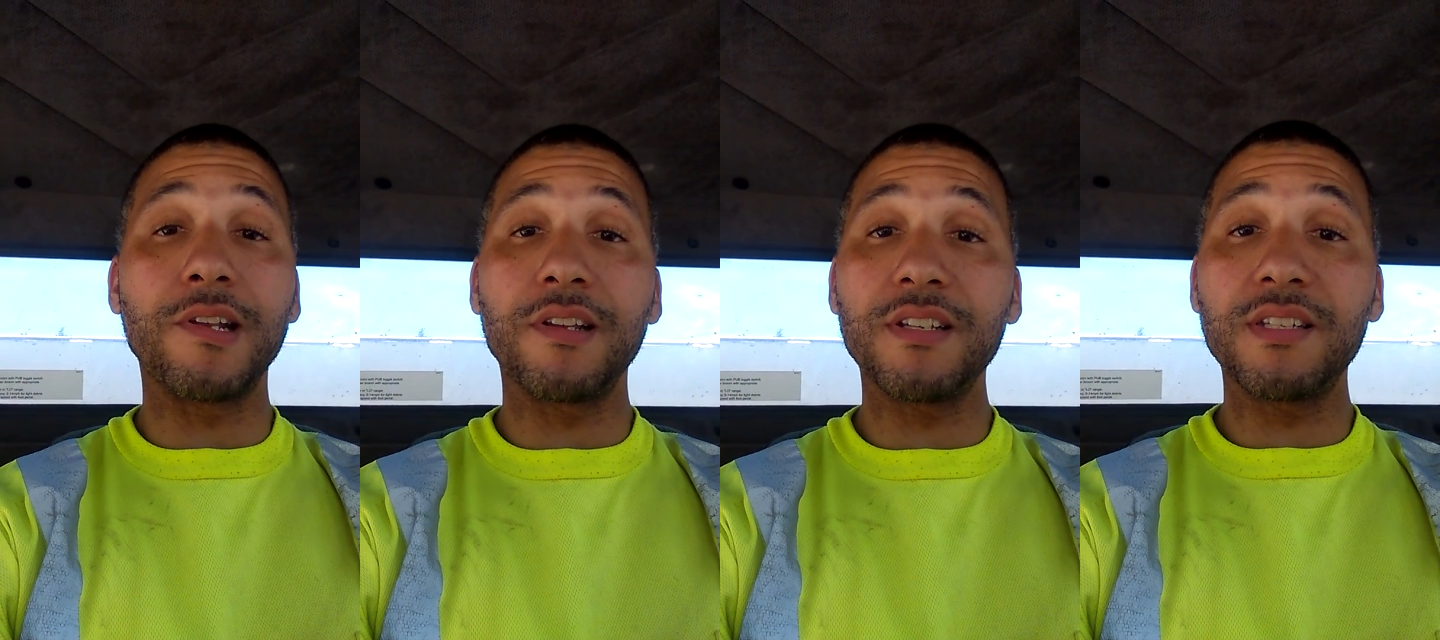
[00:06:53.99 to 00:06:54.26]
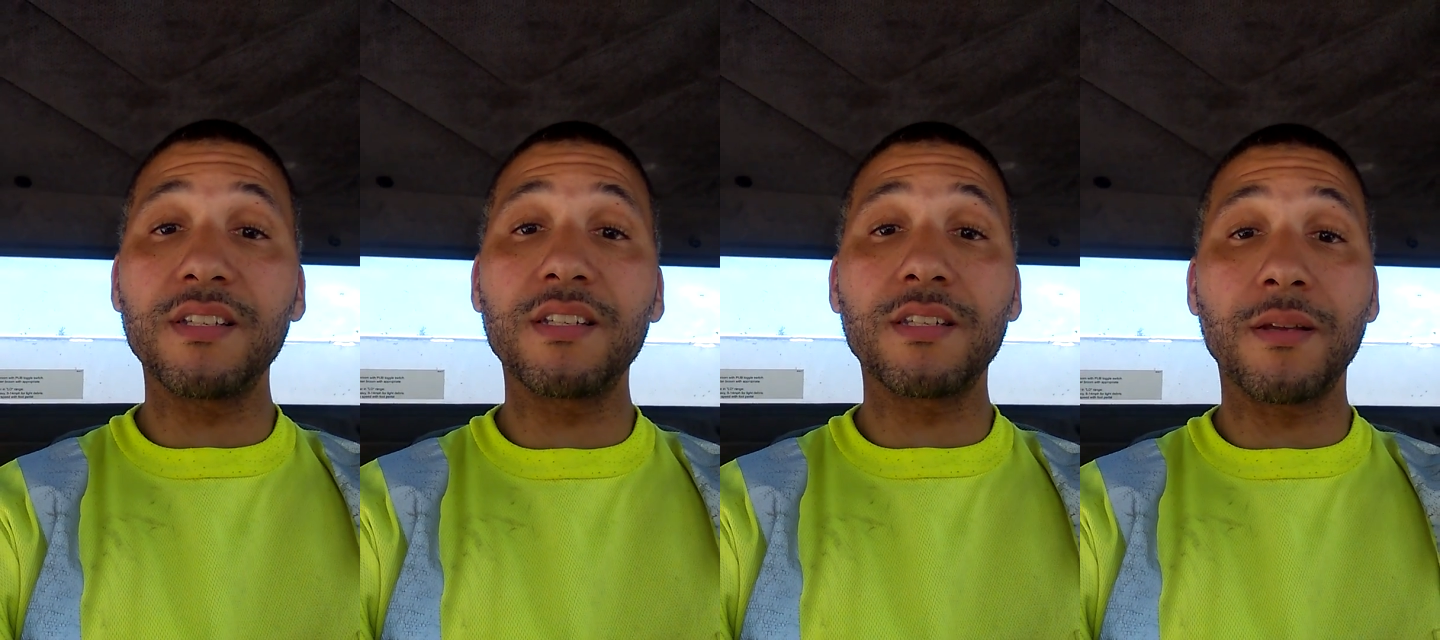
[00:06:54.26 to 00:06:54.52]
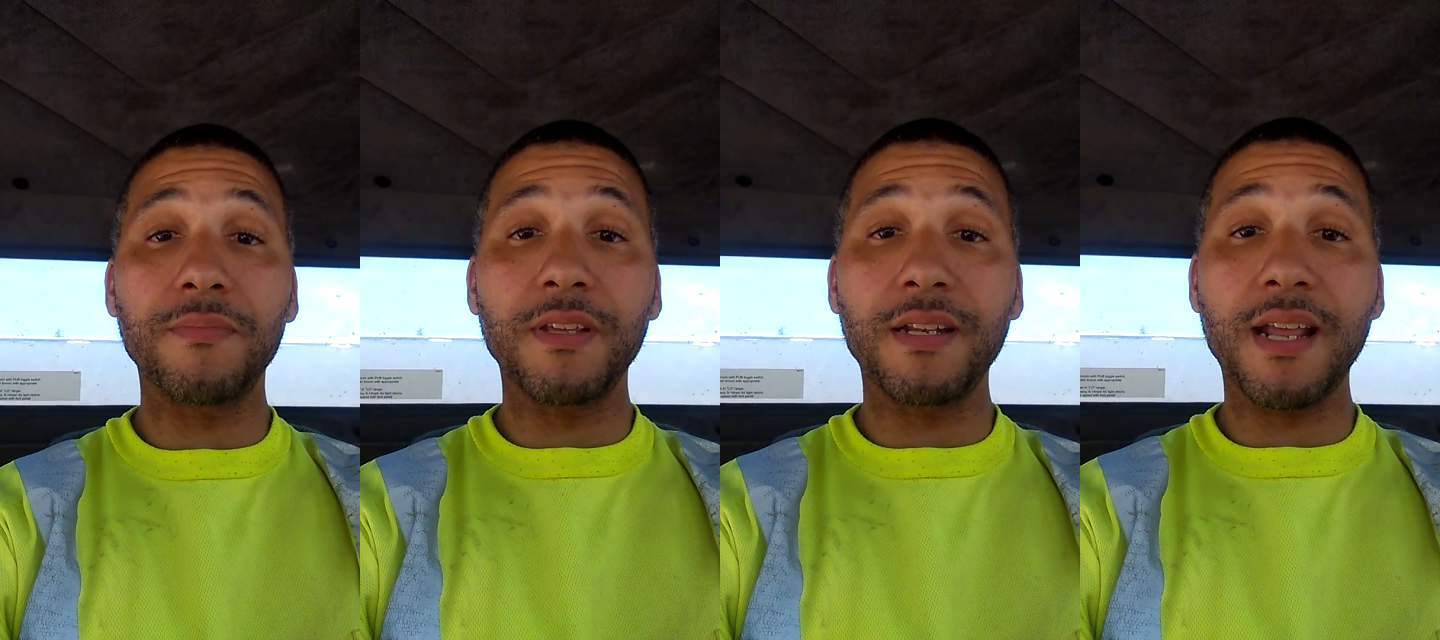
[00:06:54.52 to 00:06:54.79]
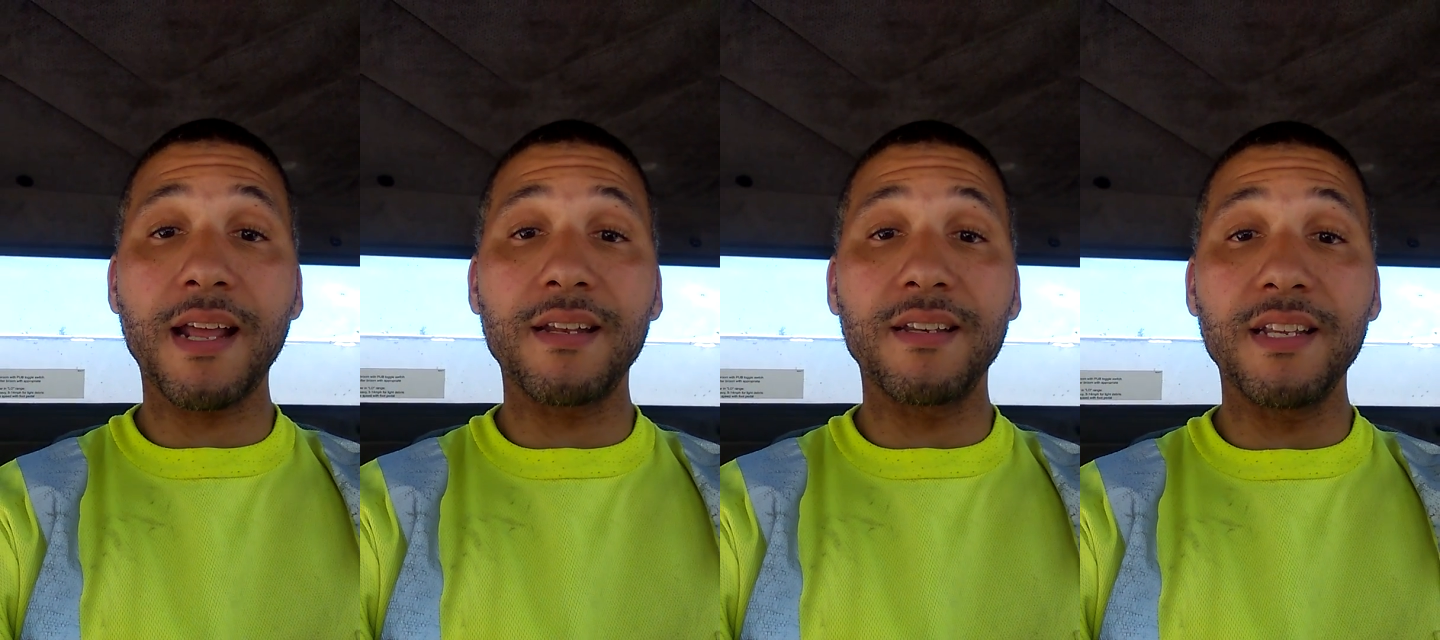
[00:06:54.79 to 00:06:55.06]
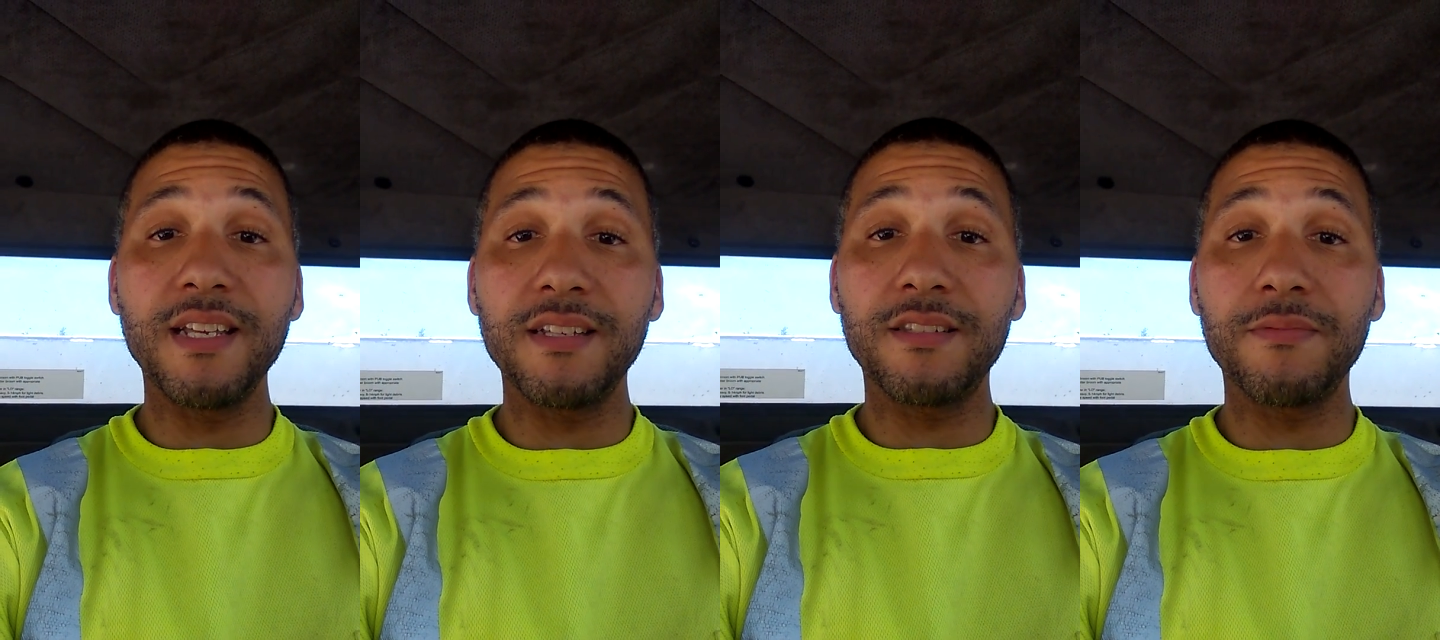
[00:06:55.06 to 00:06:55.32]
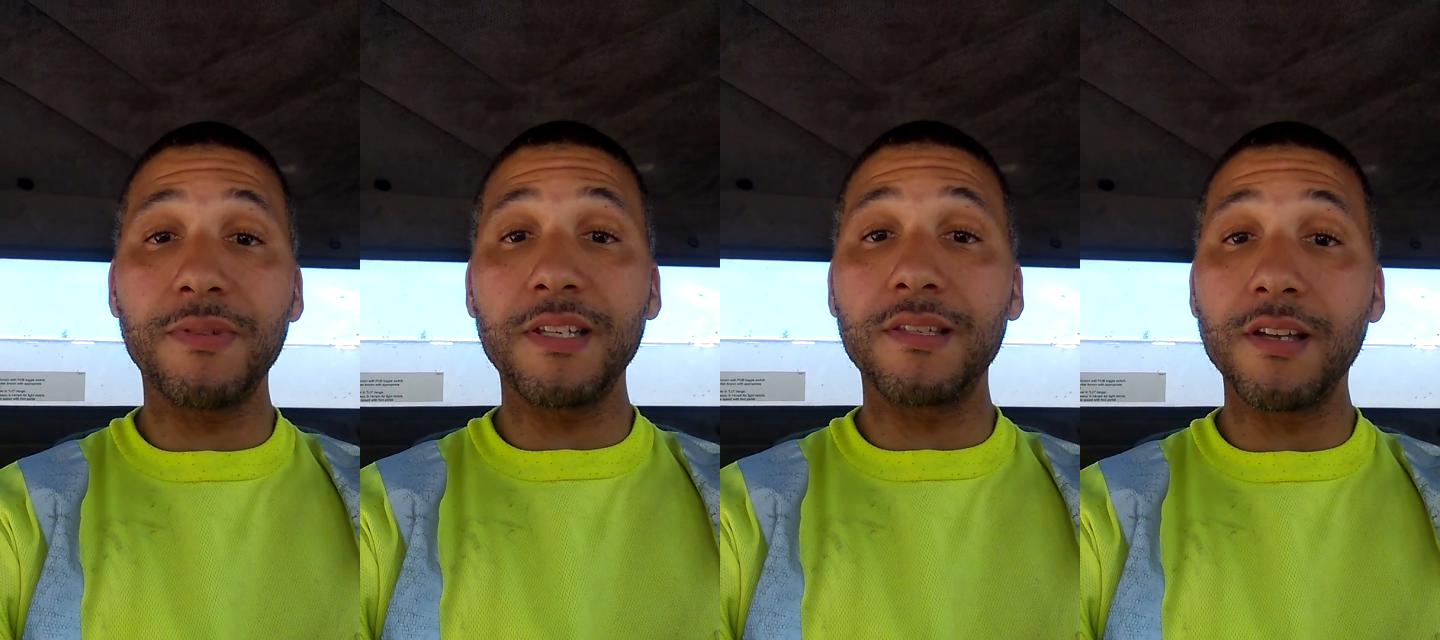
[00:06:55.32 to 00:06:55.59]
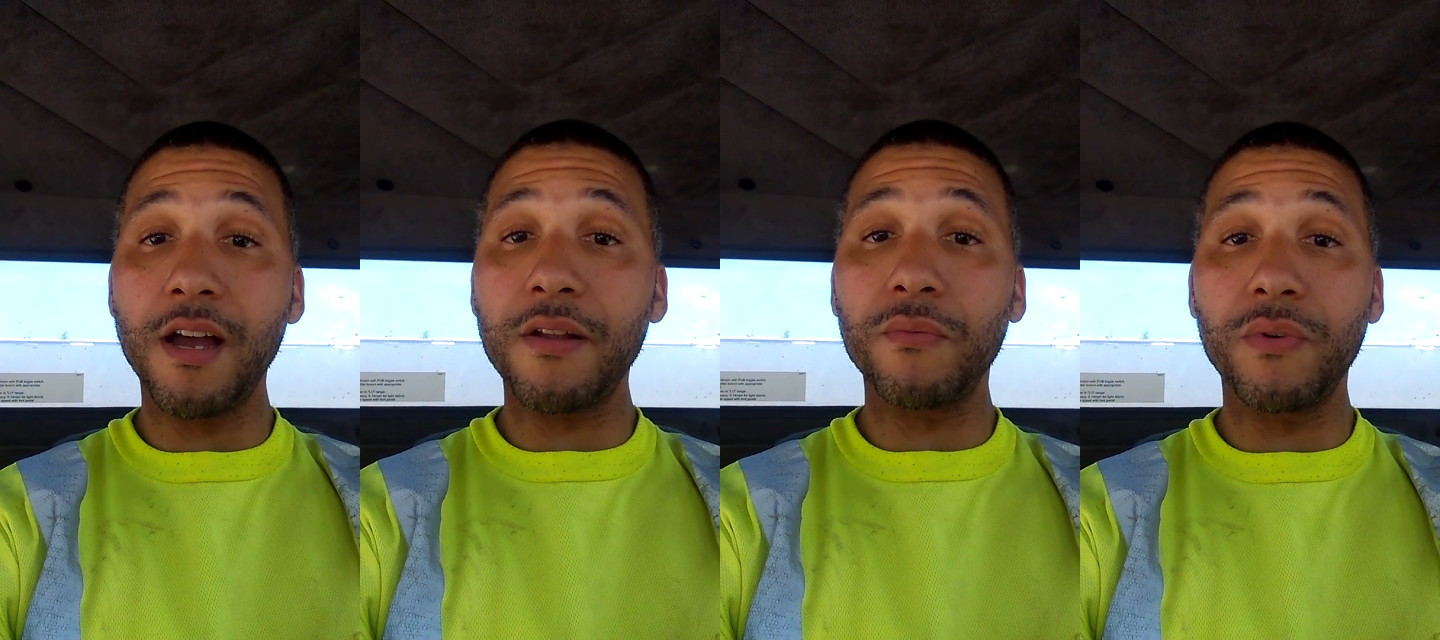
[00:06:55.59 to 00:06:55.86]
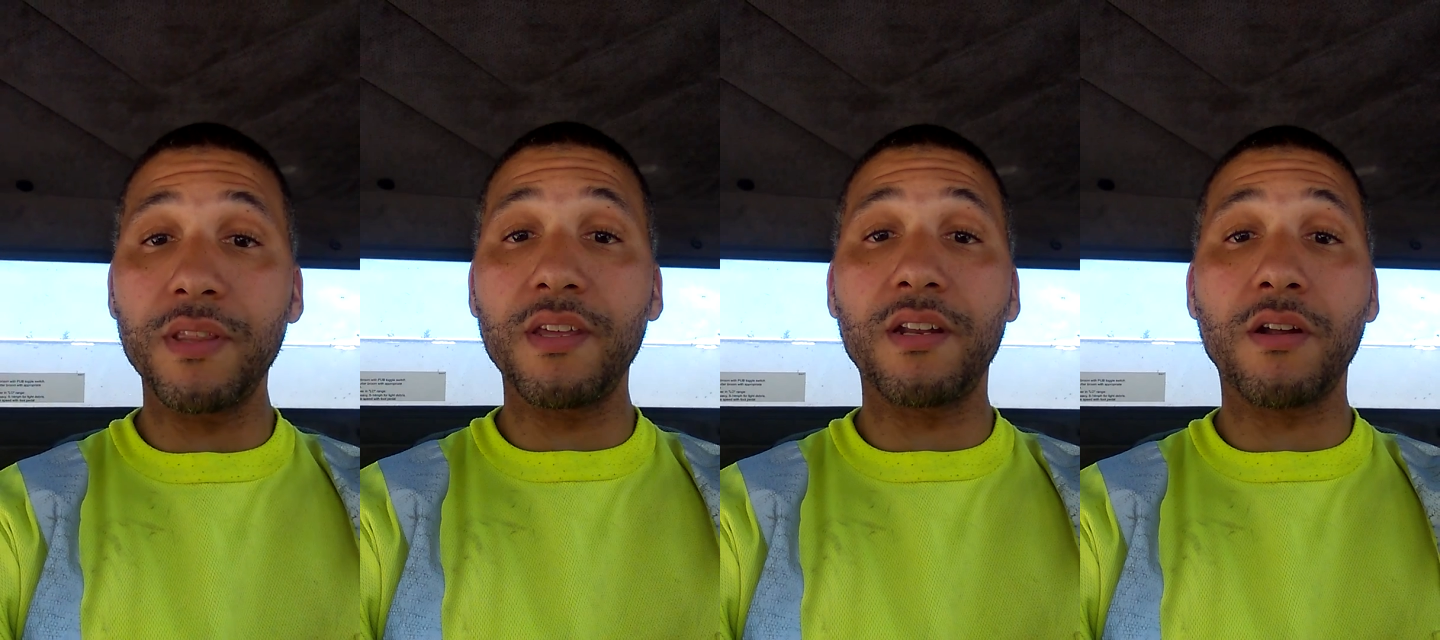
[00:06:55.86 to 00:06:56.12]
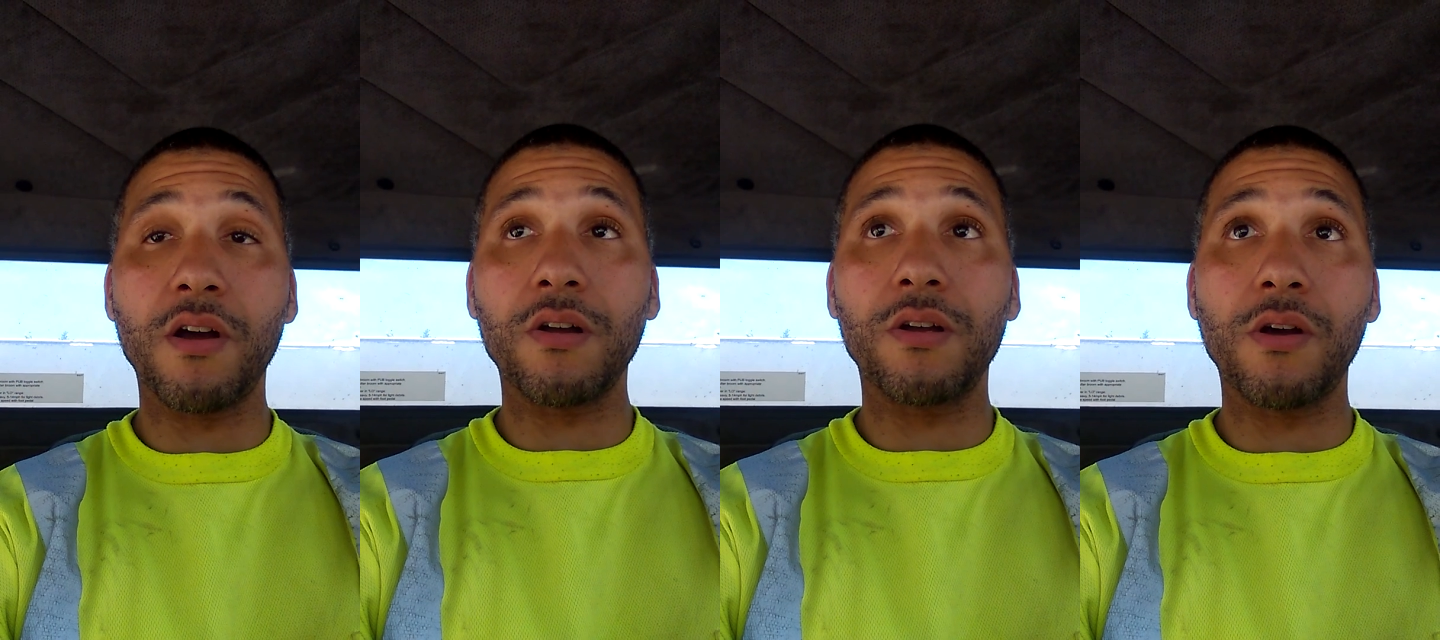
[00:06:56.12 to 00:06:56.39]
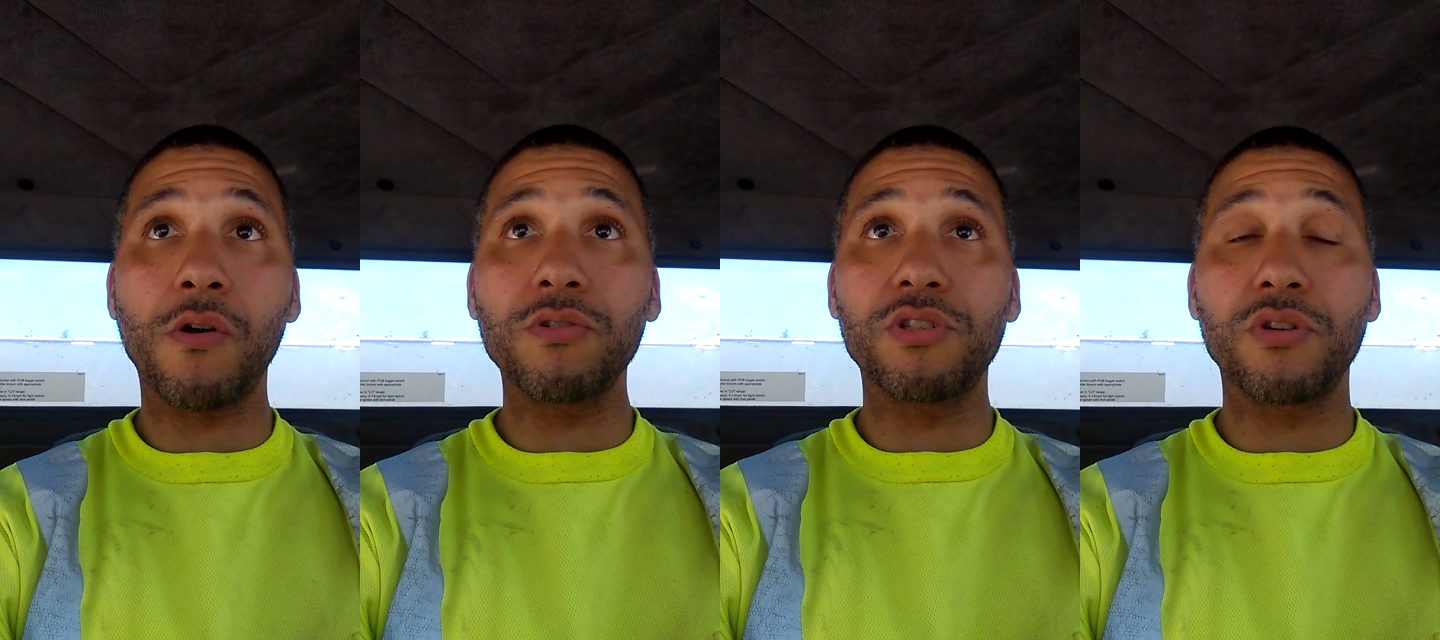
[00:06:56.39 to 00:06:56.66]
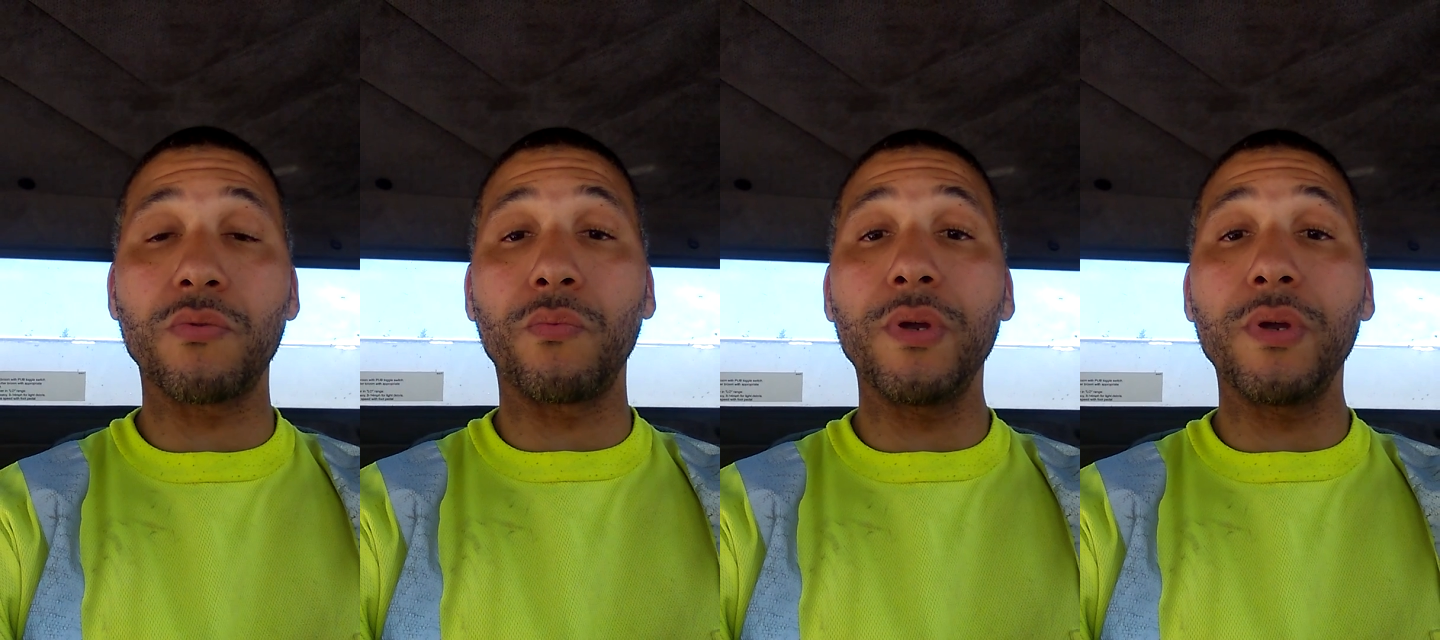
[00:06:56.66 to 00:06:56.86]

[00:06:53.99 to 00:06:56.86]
and this is something that needs to be done within our culture,